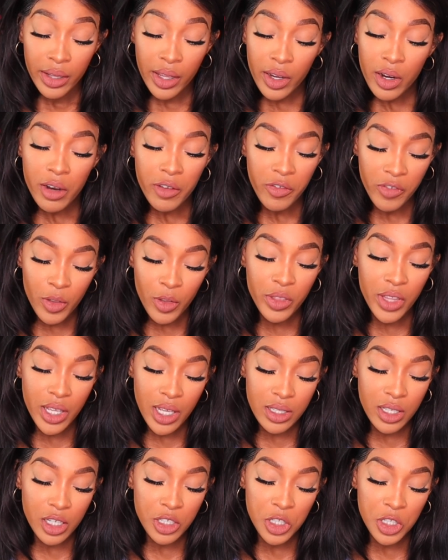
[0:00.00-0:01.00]
are a few
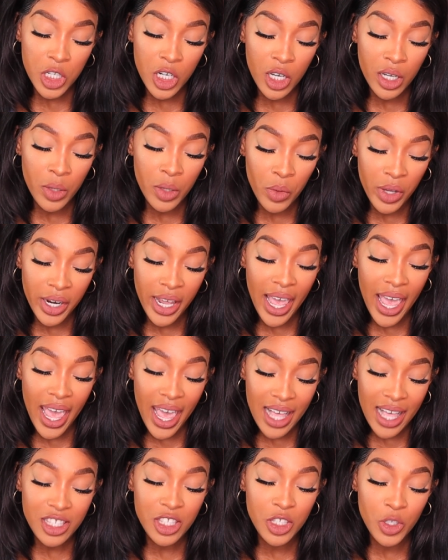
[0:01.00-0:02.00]
things that you're going to want to
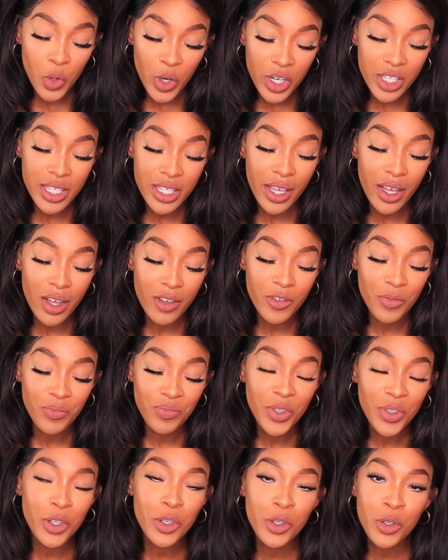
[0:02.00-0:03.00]
ask yourself.
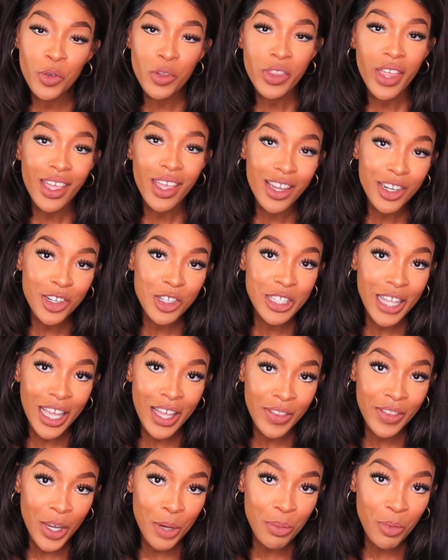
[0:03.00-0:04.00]
Do they
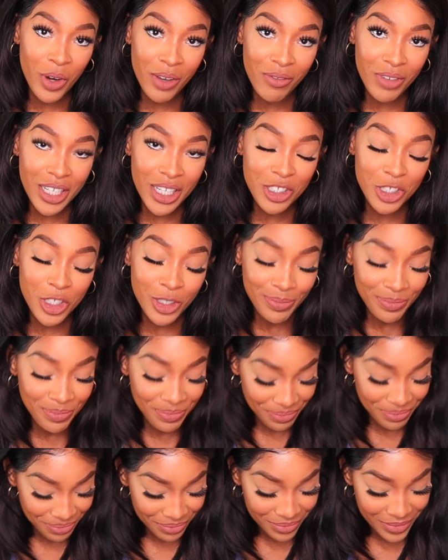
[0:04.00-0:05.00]
understand their privilege?
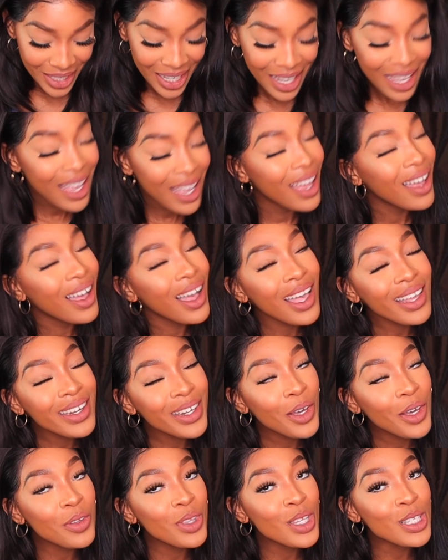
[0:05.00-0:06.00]
I
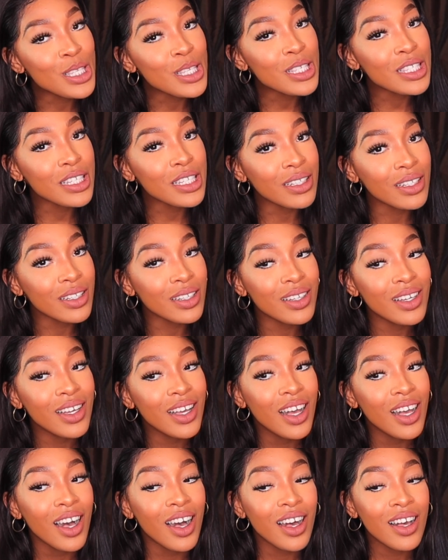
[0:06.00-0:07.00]
know this is a
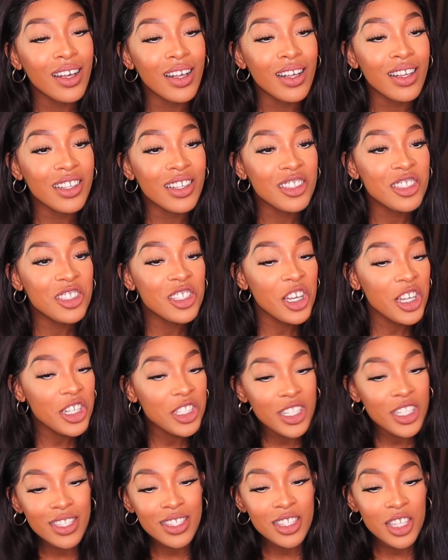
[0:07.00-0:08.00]

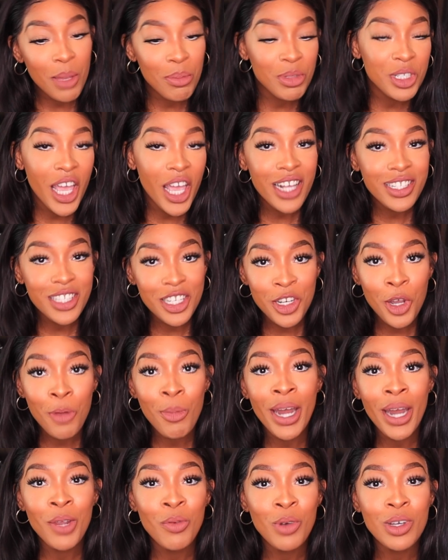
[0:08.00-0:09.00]
touchy subject and
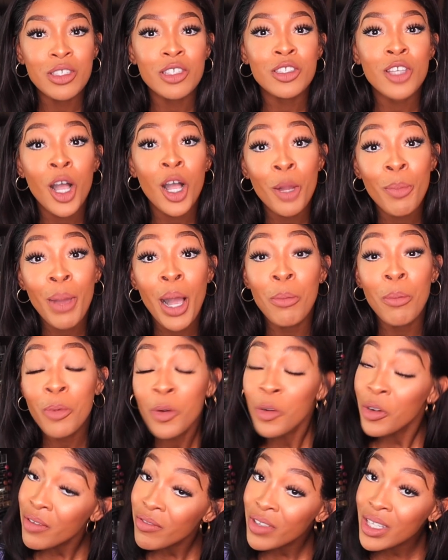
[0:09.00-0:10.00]
nobody wants to talk about
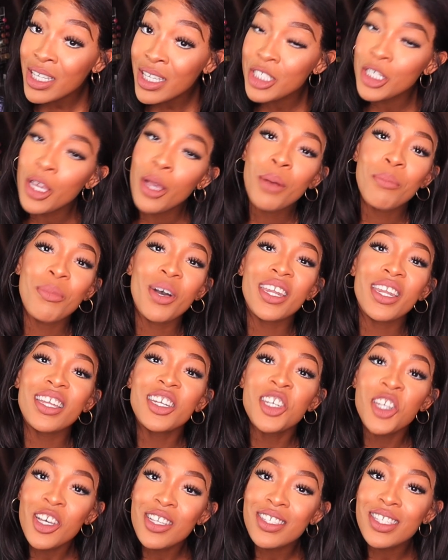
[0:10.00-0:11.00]
privilege, but
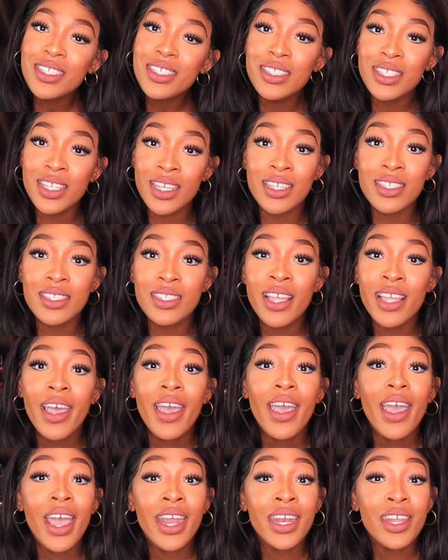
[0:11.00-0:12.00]
it does exist.
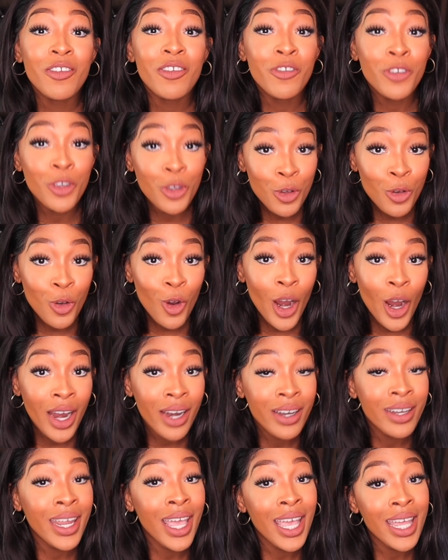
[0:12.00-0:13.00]
And if you
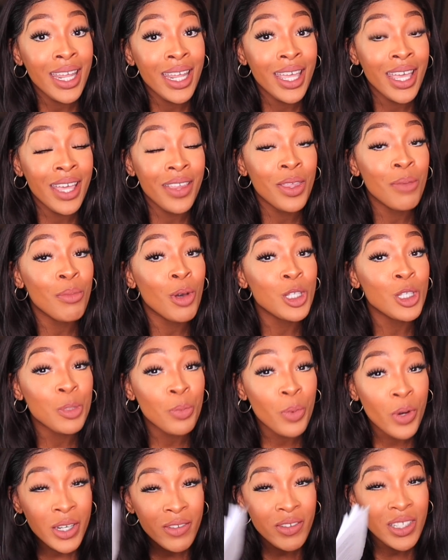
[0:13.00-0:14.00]
are dating the
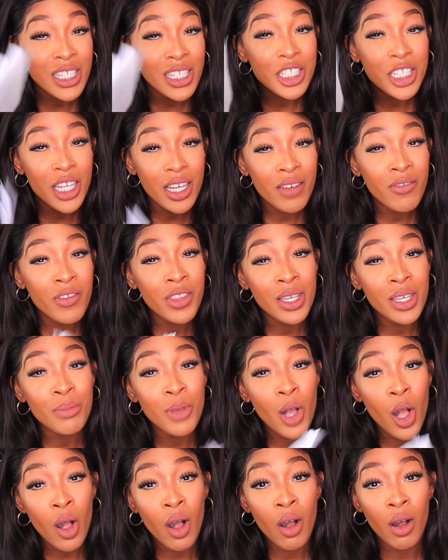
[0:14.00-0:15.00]
most privileged of them
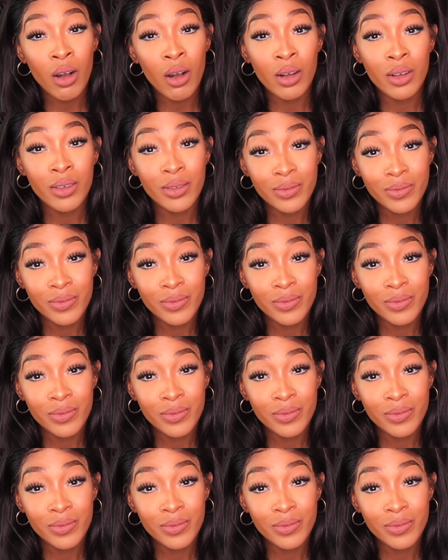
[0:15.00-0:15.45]
all,